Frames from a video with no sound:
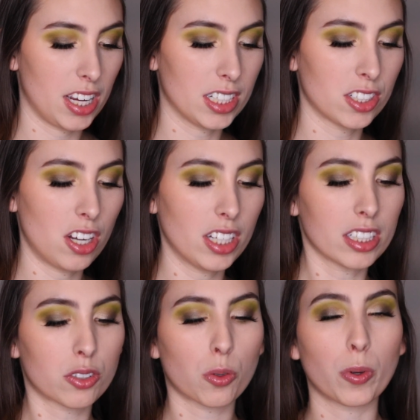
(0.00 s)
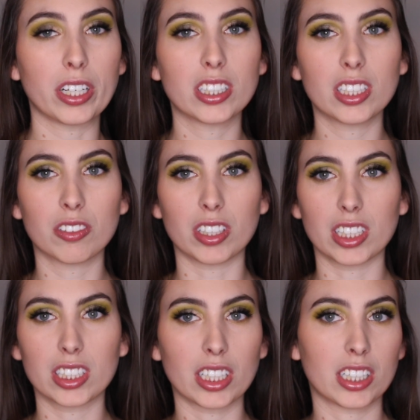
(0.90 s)
It's not like crazy
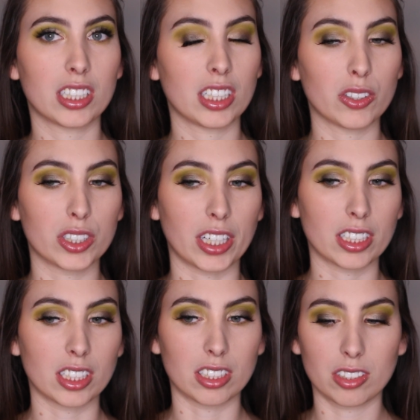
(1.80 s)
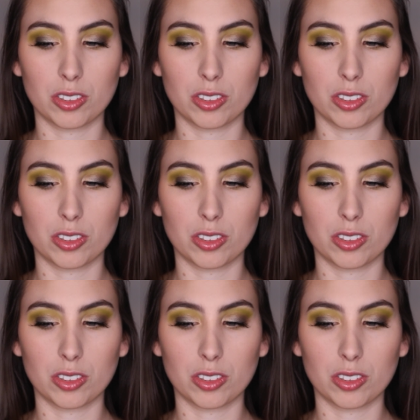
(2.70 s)
green, it's like an iridescent